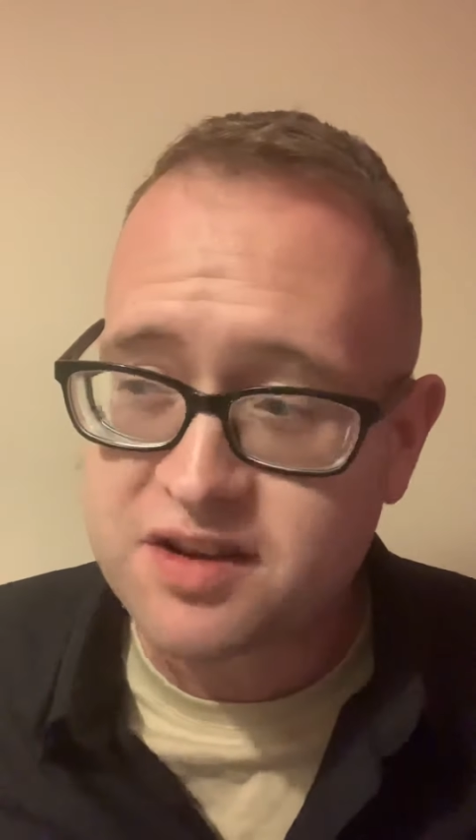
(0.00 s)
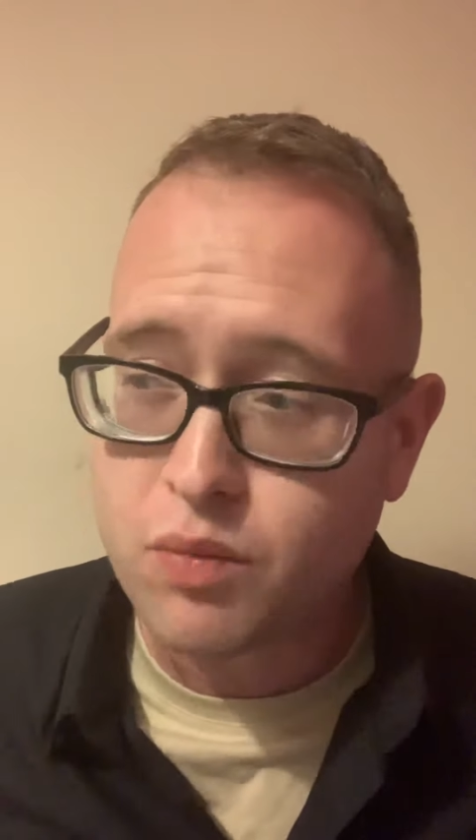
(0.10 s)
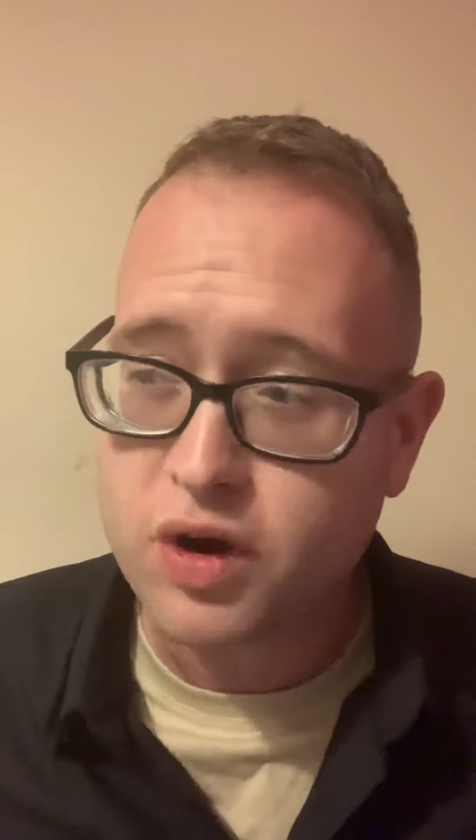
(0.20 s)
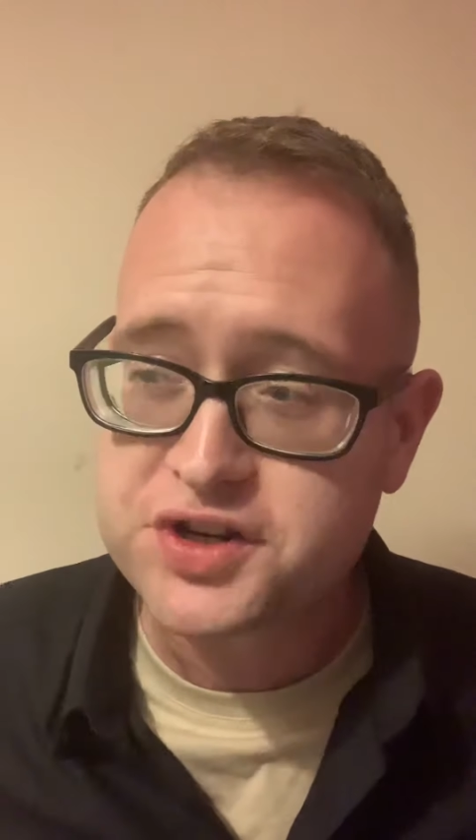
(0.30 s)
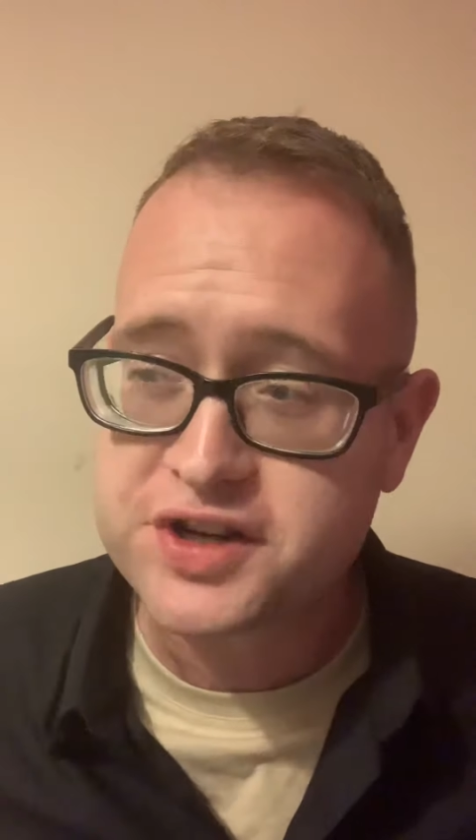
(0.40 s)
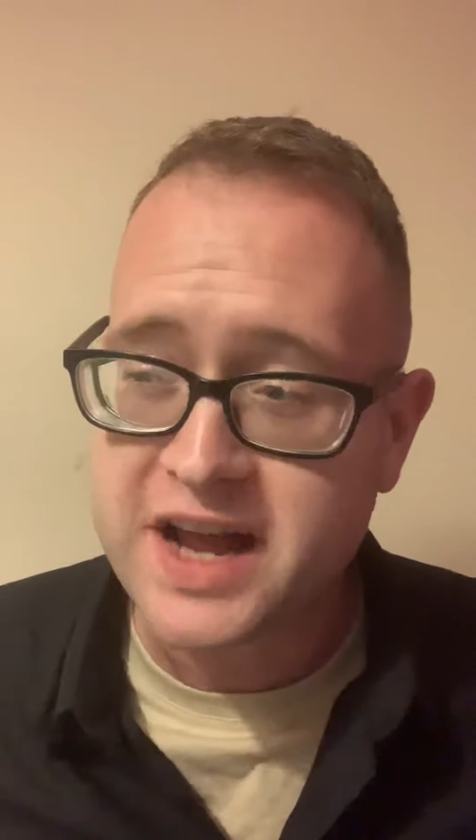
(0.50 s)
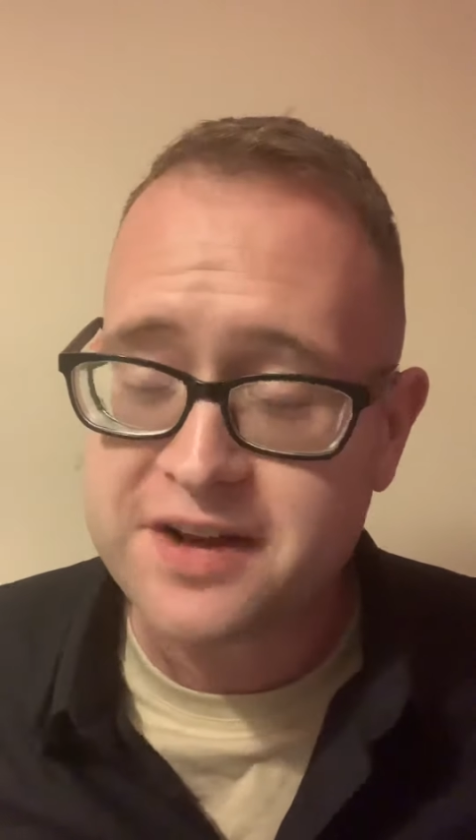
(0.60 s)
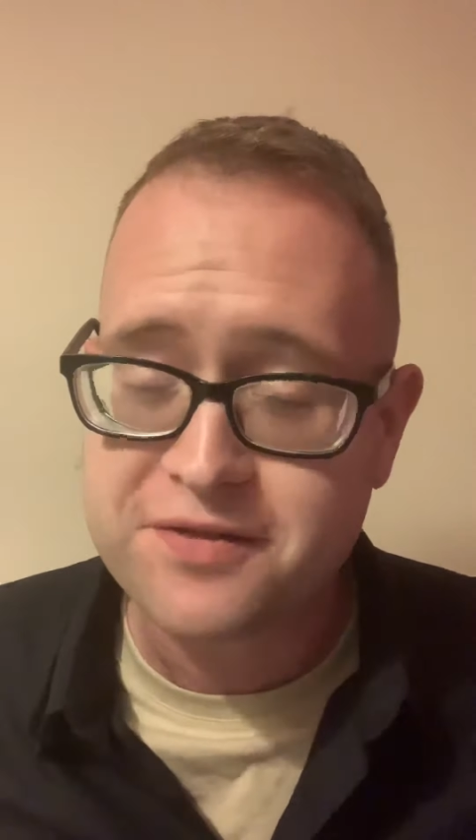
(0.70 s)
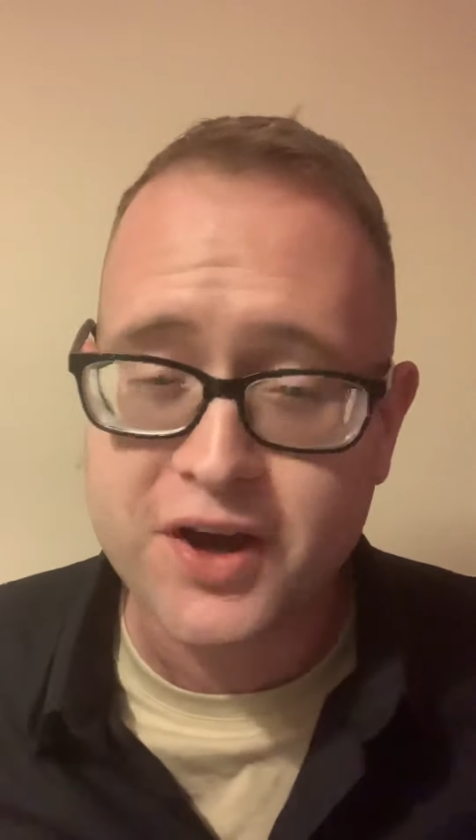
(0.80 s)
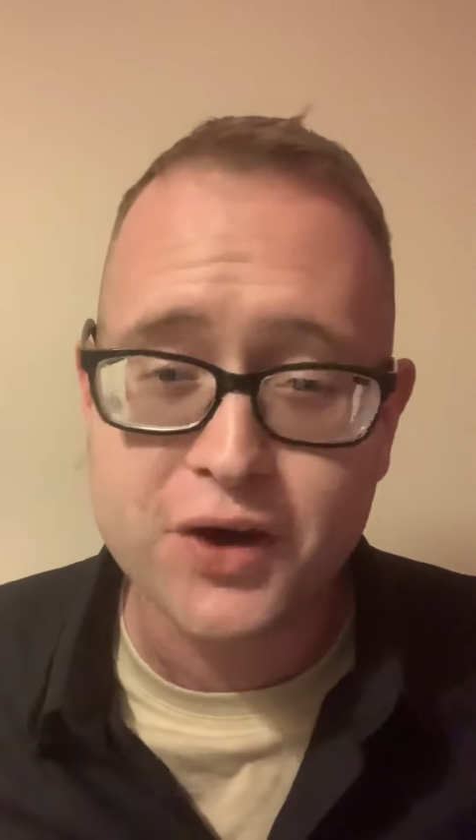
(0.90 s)
to watch an
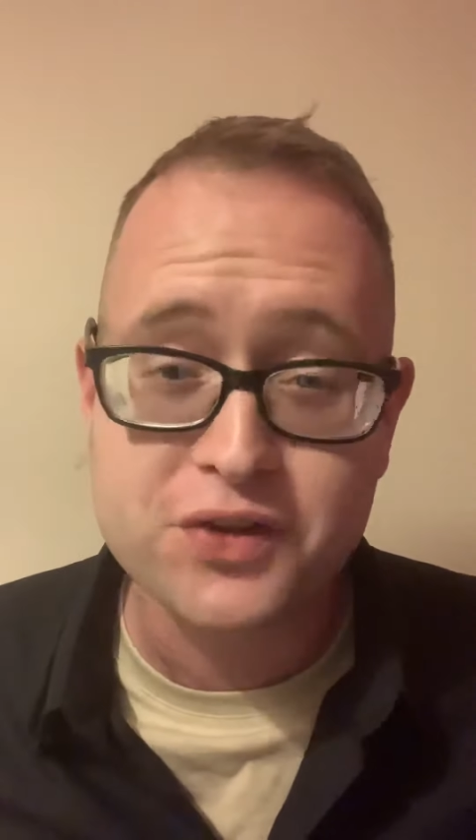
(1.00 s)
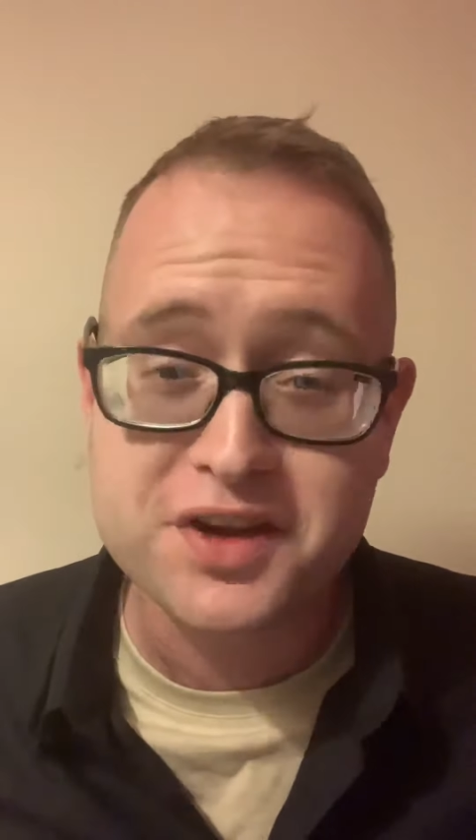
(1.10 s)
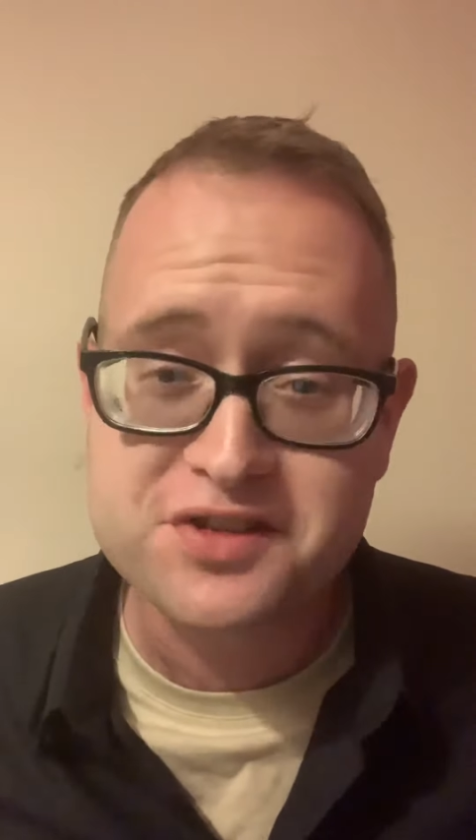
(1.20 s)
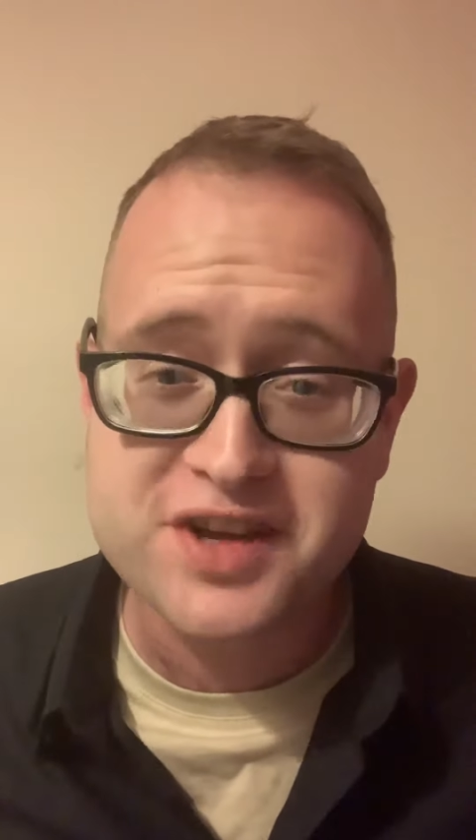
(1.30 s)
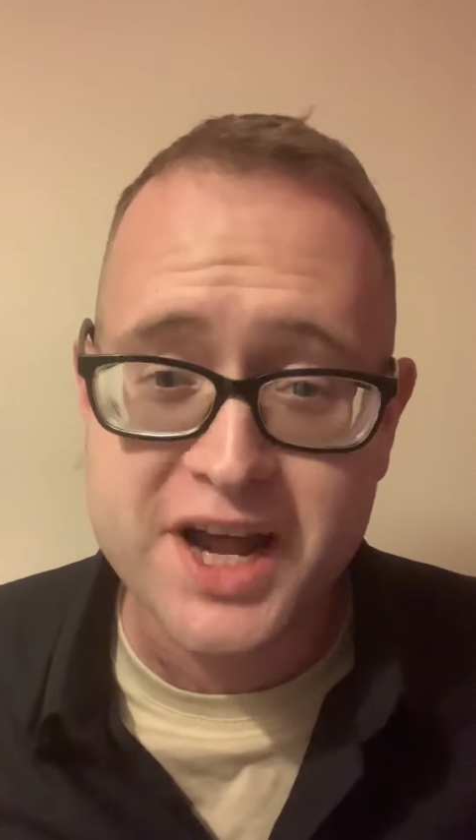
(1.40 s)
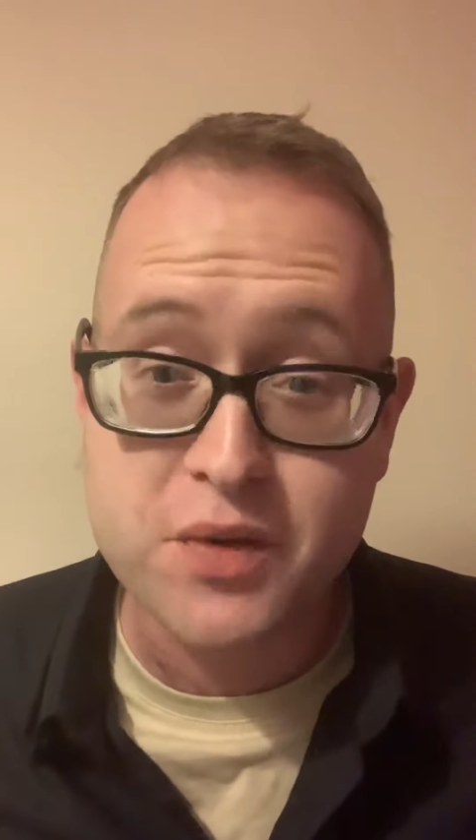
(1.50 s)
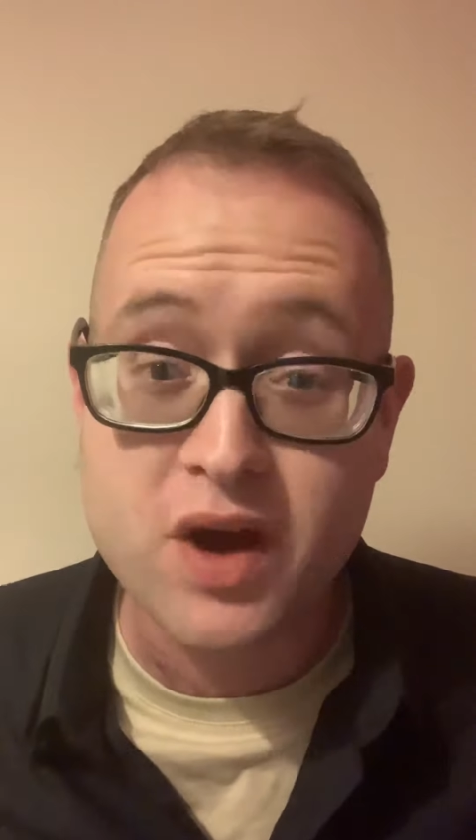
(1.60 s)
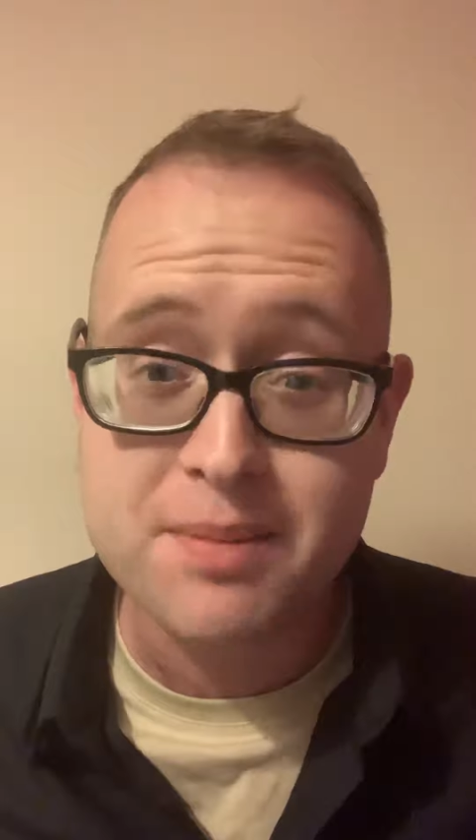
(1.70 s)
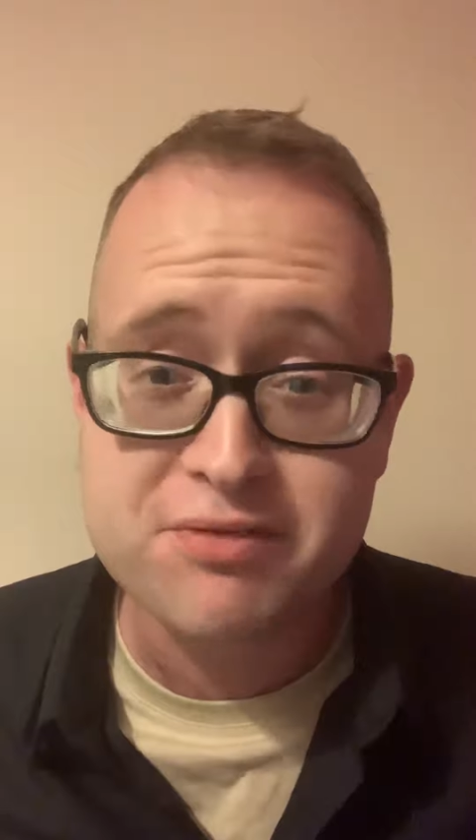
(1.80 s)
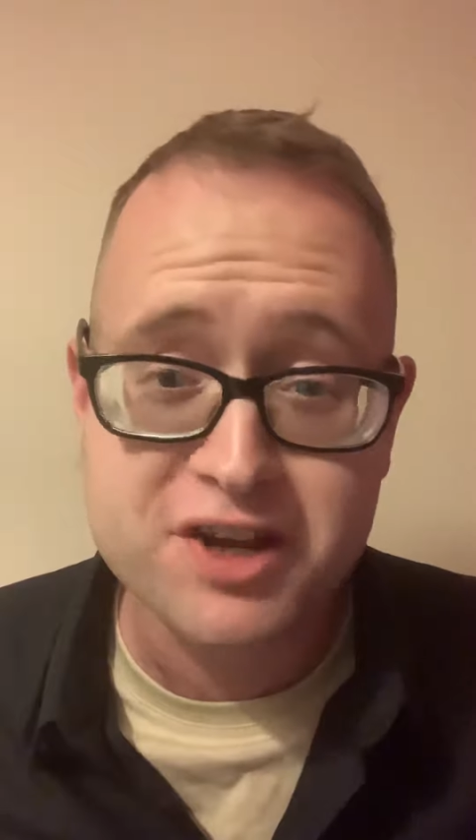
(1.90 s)
advert on this channel,
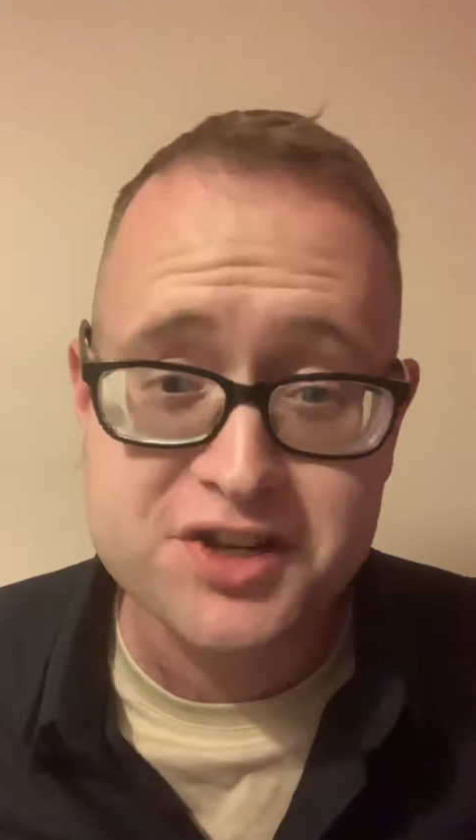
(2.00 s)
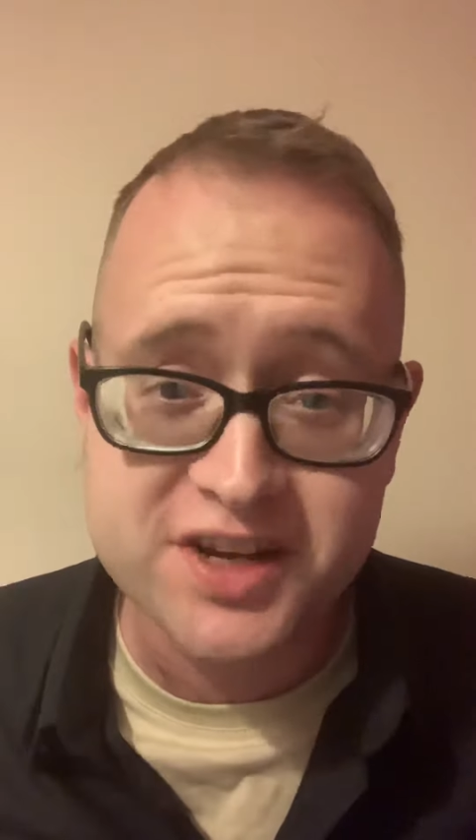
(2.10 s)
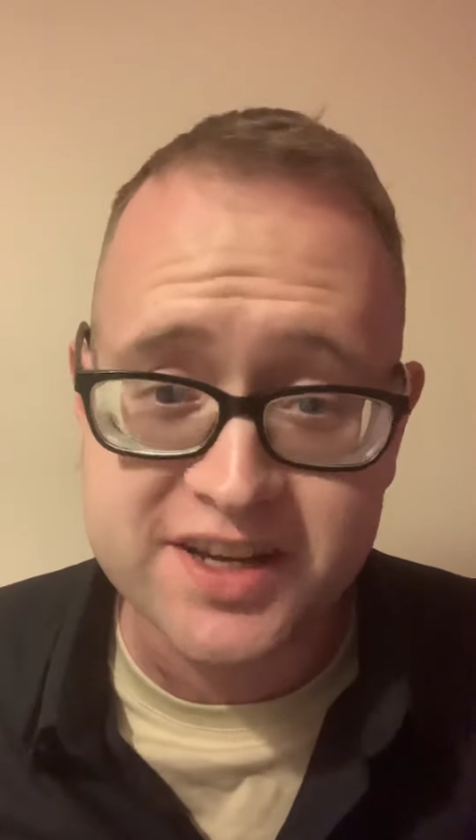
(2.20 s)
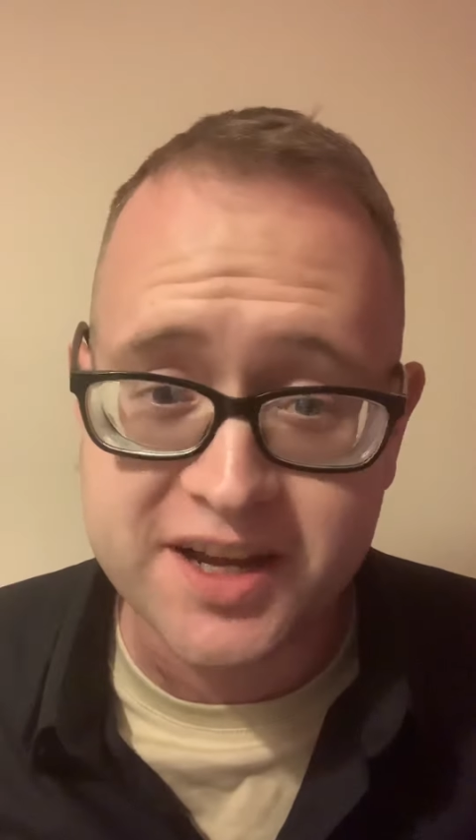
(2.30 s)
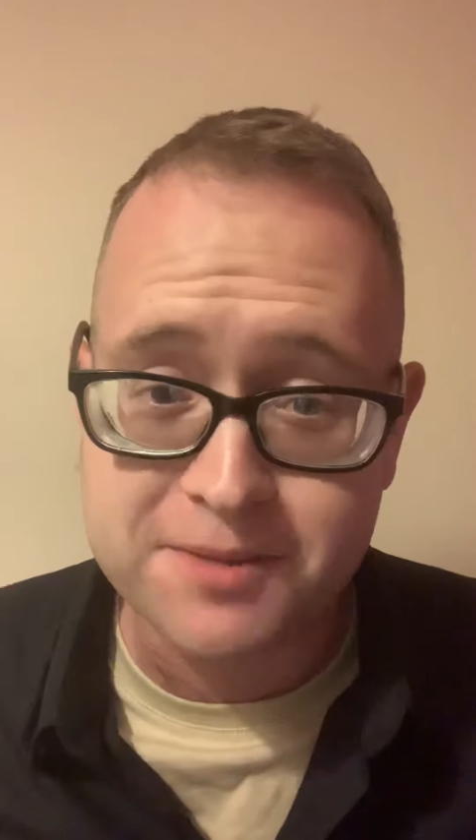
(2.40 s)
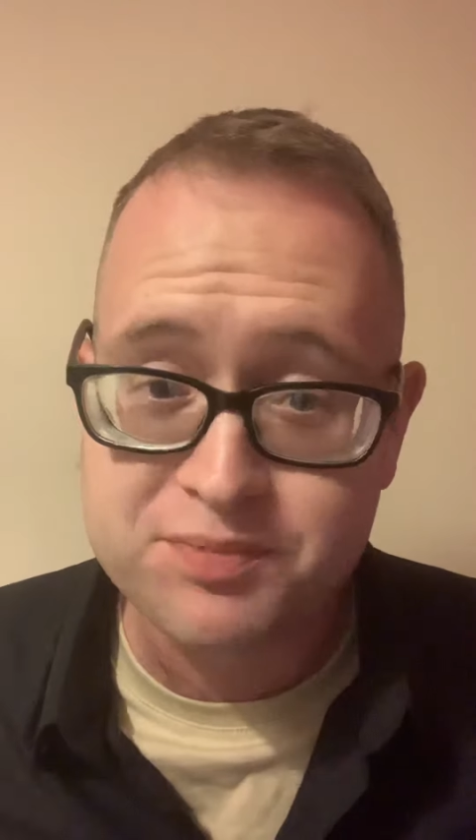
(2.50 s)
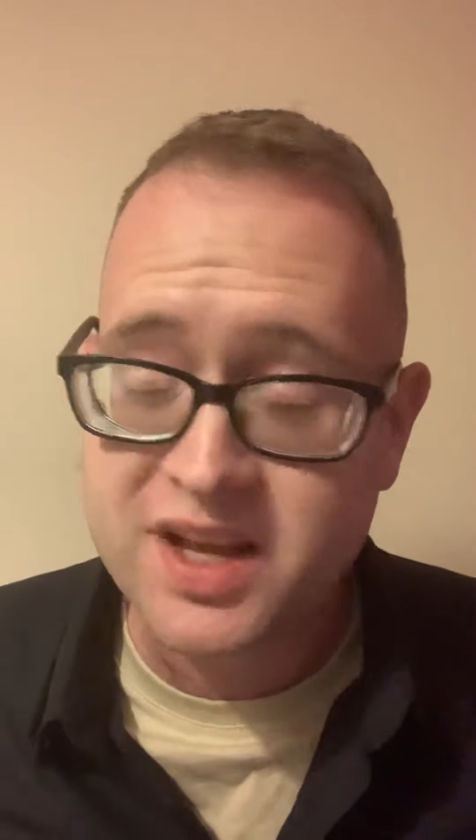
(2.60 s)
I appreciate it.